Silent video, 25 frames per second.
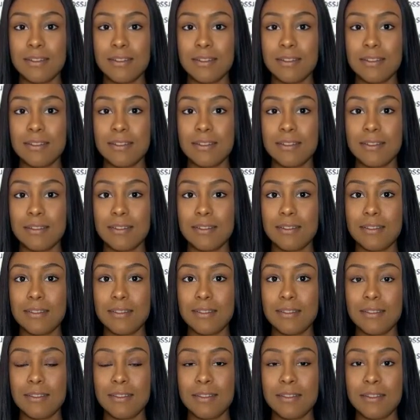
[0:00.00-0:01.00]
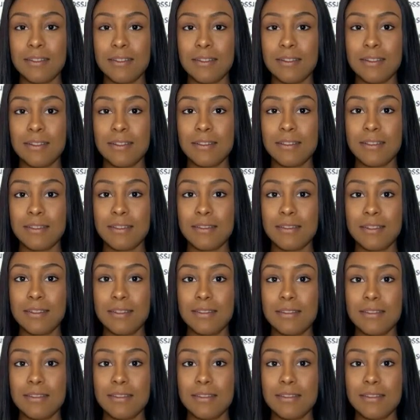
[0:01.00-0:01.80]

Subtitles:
[no speech]